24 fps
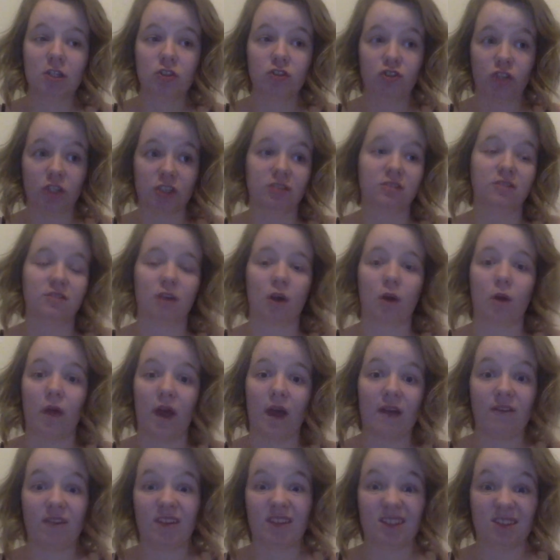just so that
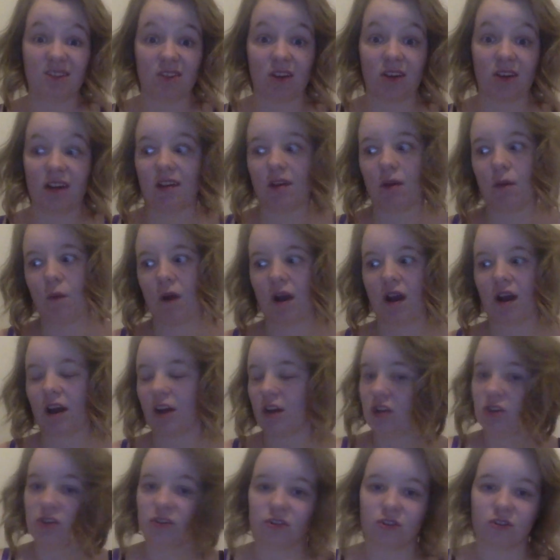if I decided I weren't
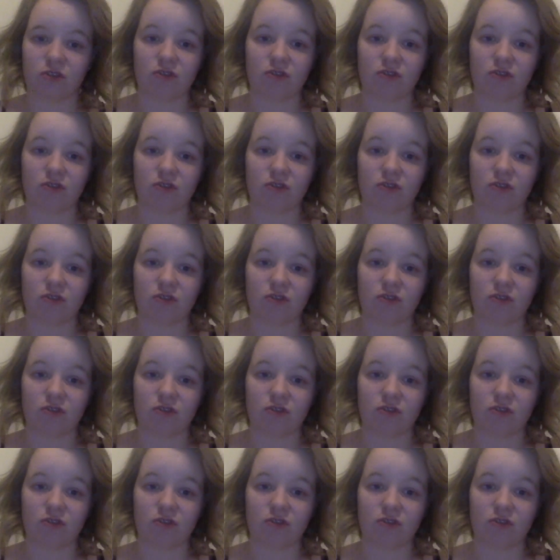going to use the